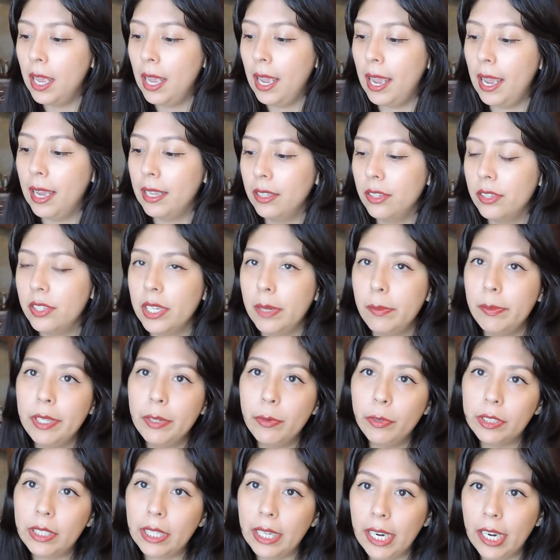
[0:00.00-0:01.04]
And the same thing
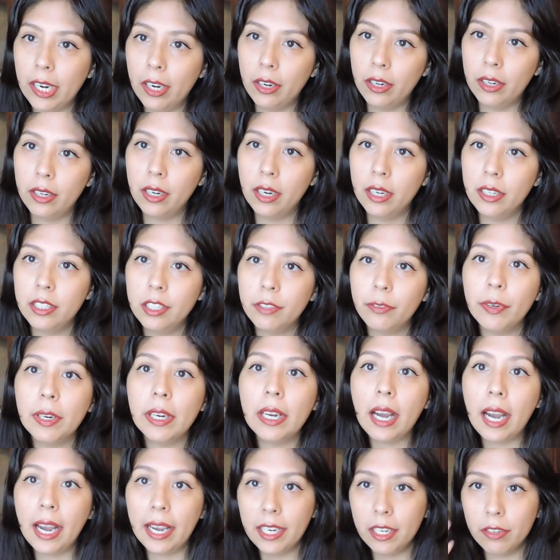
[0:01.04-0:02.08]
with the hair. A different
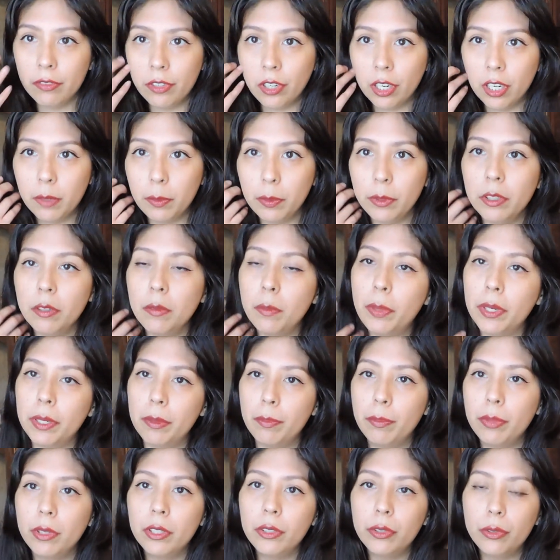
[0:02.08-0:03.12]
kind of dark blue, but
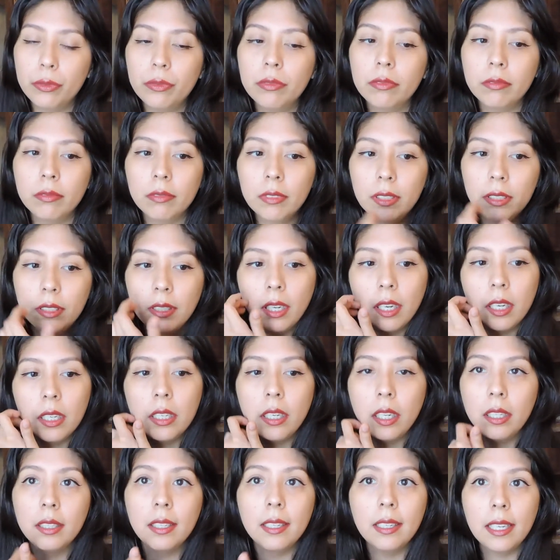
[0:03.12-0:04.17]
blue
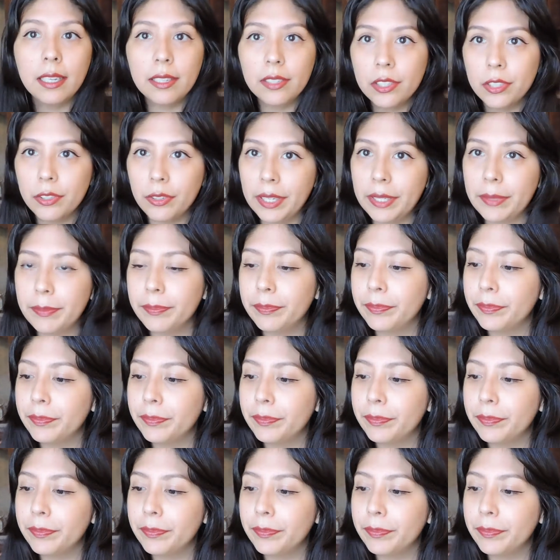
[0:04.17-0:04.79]
nonetheless, right?